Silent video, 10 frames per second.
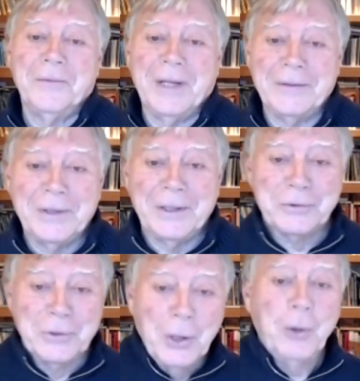then there's
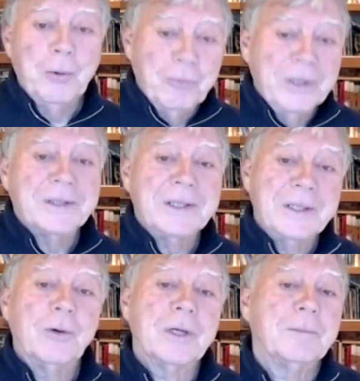no really
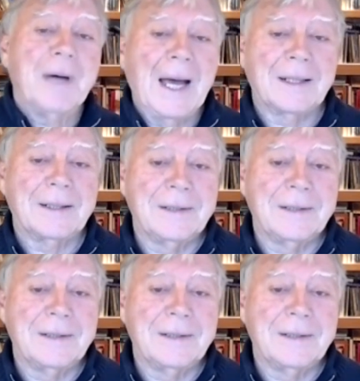going back.